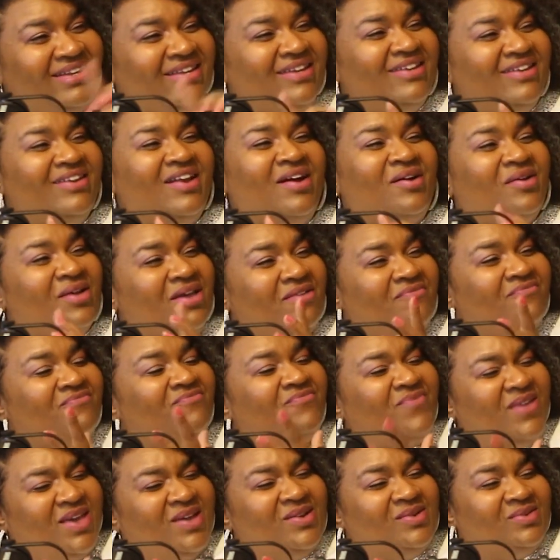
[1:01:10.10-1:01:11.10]
You know,
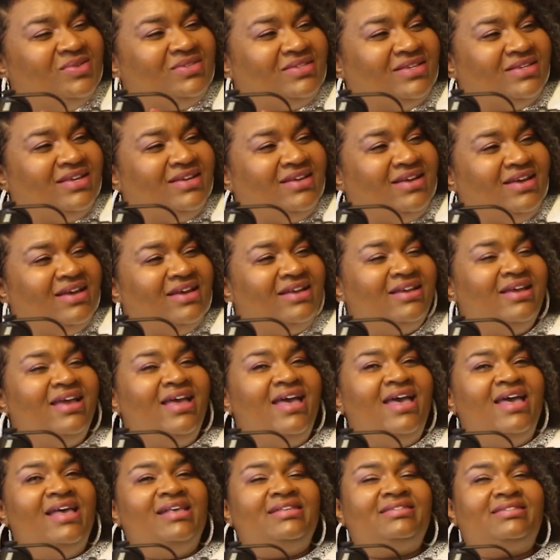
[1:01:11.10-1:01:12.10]
it feels good.
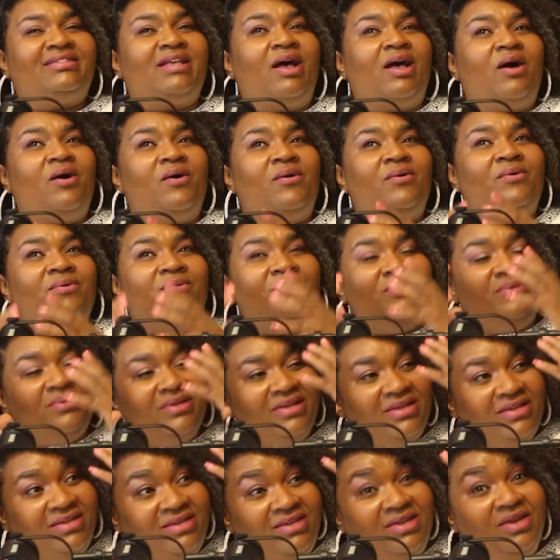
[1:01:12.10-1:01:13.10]
So
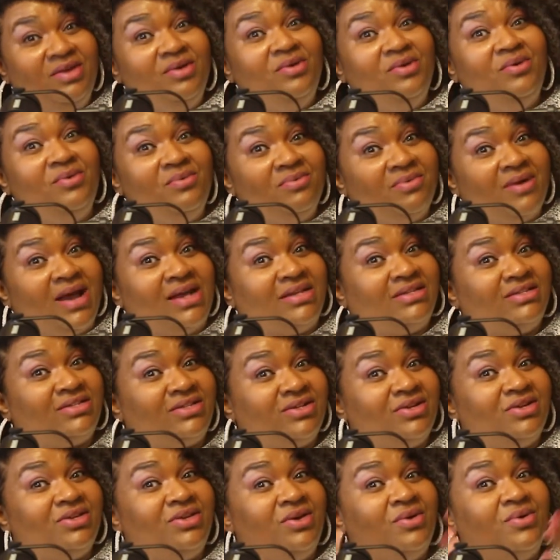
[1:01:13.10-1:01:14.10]
you
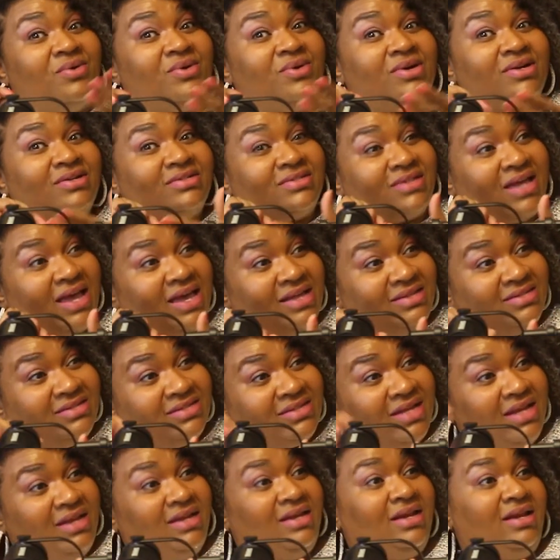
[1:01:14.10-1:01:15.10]
register yours and
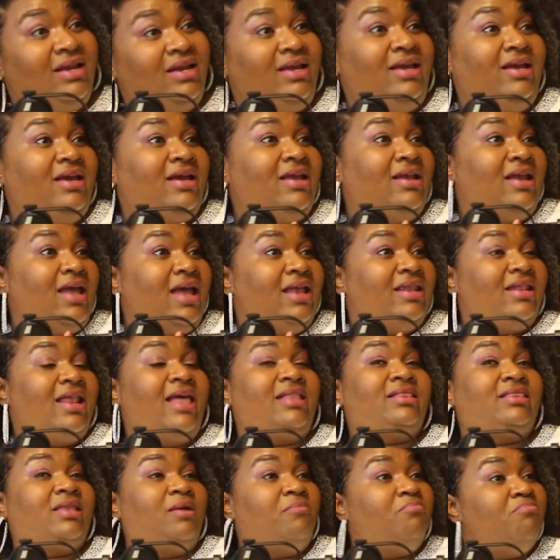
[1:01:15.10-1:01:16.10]
send it in and
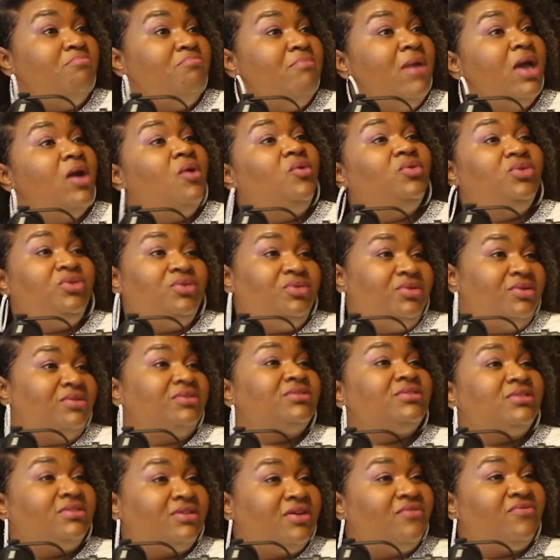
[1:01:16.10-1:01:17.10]
let them mail you
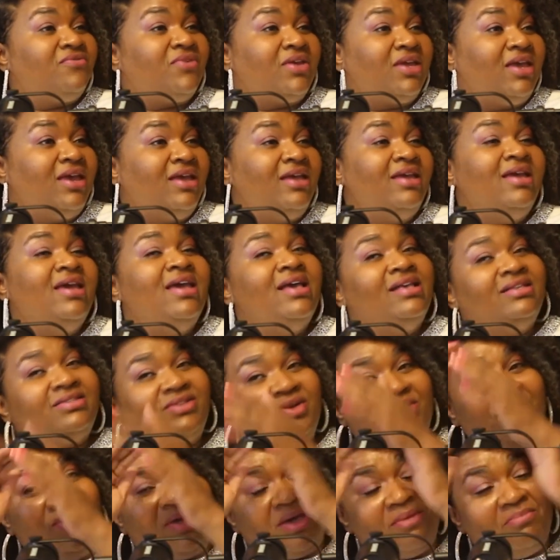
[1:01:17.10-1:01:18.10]
your certificate.
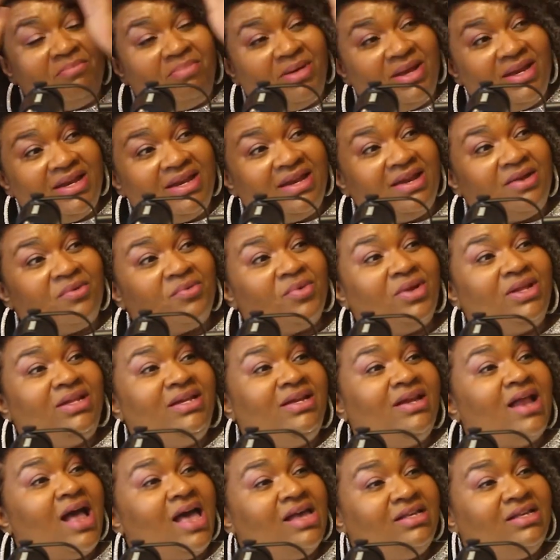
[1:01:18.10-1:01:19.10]
So you can put it in a
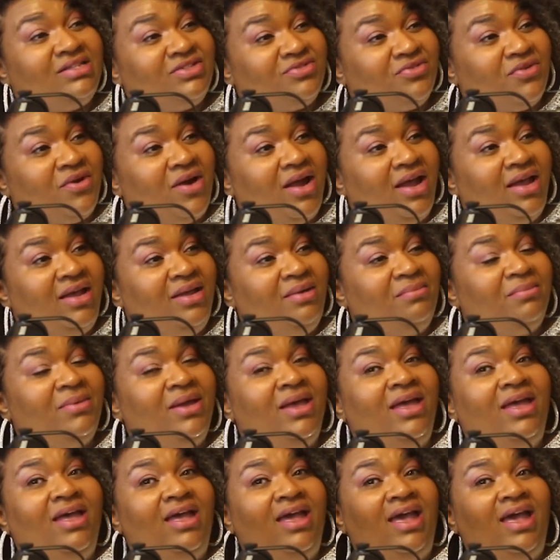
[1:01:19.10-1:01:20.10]
really nice frame
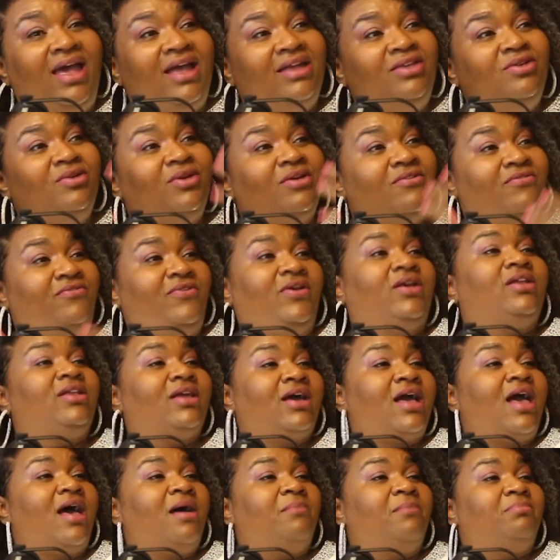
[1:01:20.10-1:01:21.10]
and you can feel
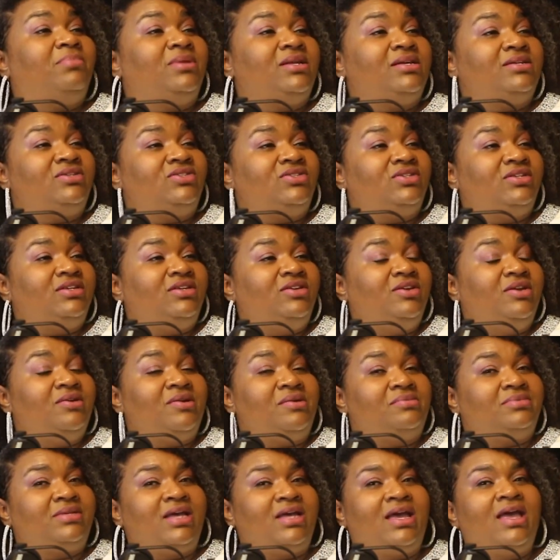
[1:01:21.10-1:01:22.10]
accomplished. You get
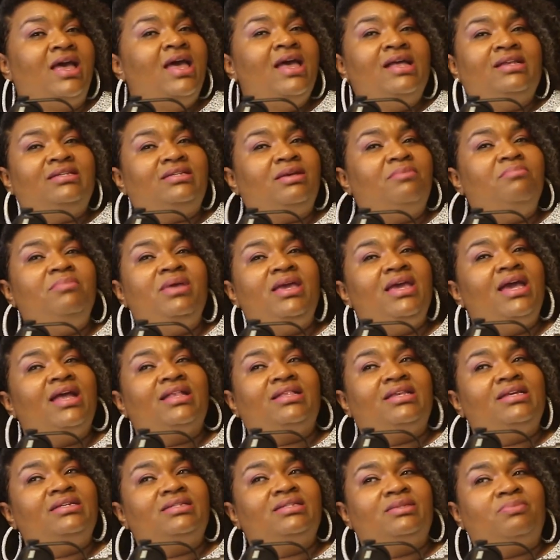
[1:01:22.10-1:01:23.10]
what I'm saying? To me
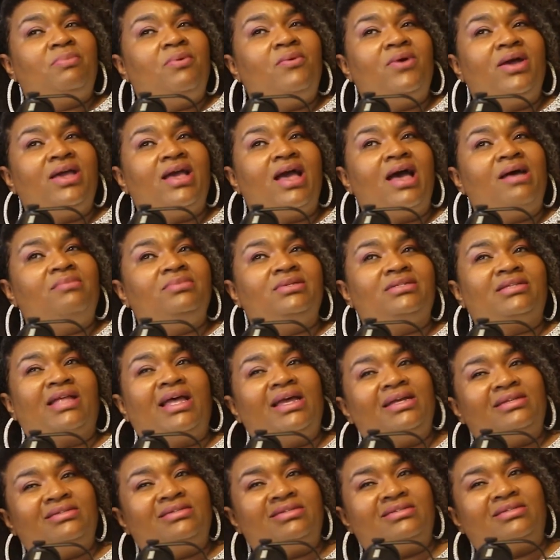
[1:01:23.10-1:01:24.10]
at this point, I'm just
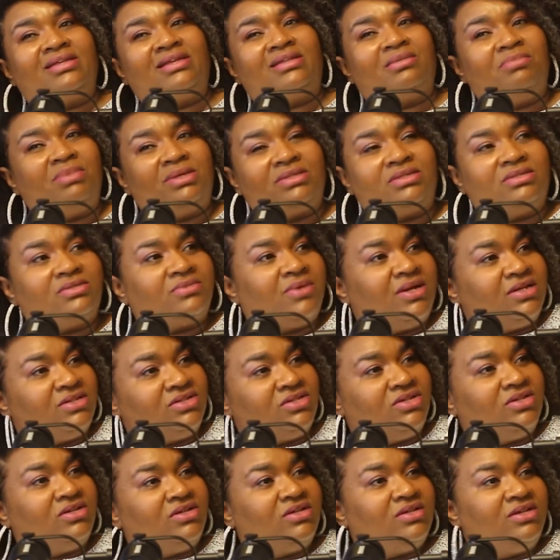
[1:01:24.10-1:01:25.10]
like, just get the business
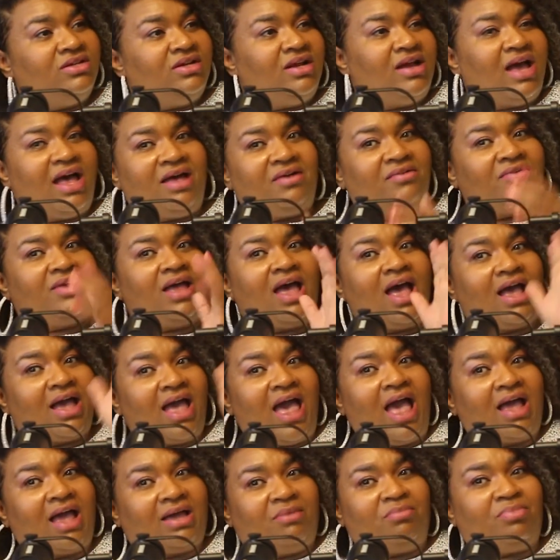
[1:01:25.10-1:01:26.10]
registered. You know,
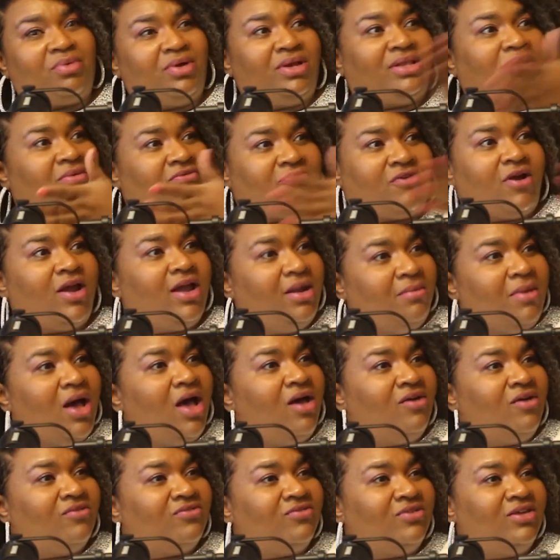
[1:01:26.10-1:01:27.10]
I can print the frame
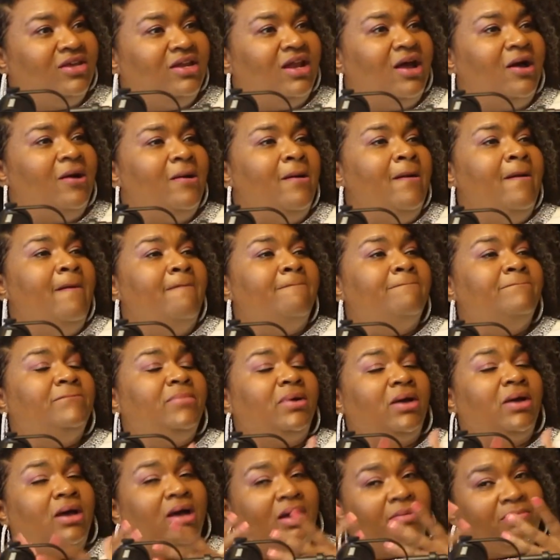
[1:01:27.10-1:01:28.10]
off, you know,
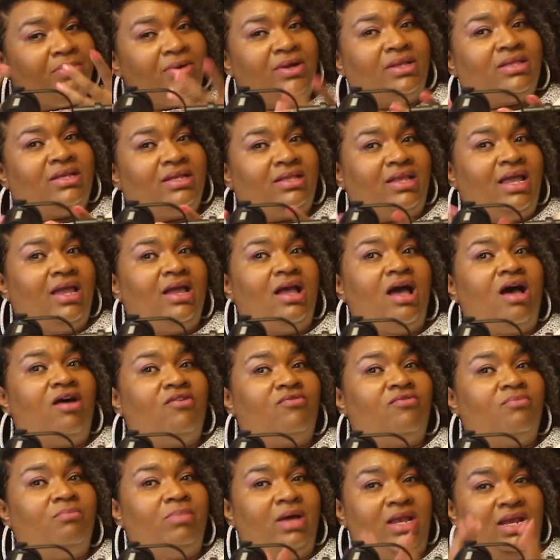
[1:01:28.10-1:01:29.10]
print the thing
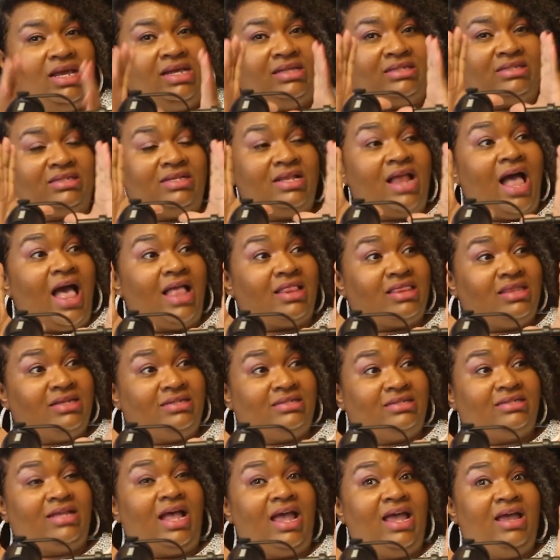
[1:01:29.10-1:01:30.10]
off, but it's not
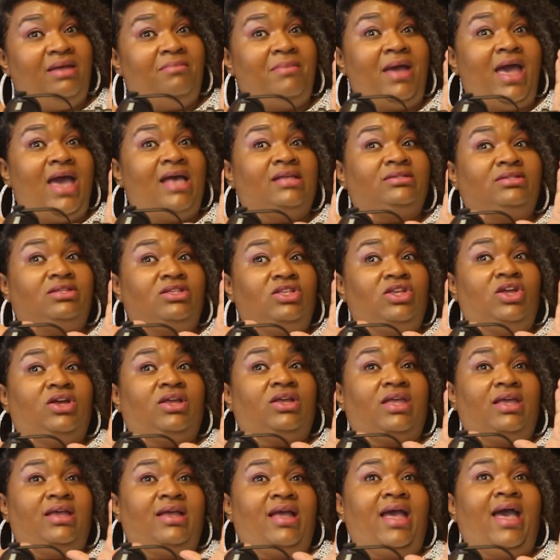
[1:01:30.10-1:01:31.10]
the same as
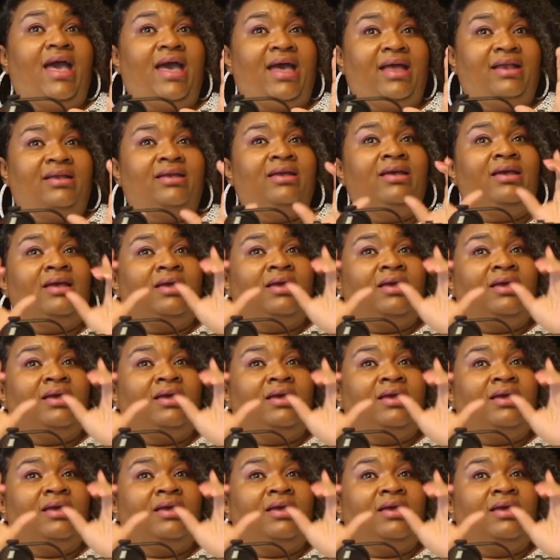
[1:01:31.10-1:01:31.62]
looking at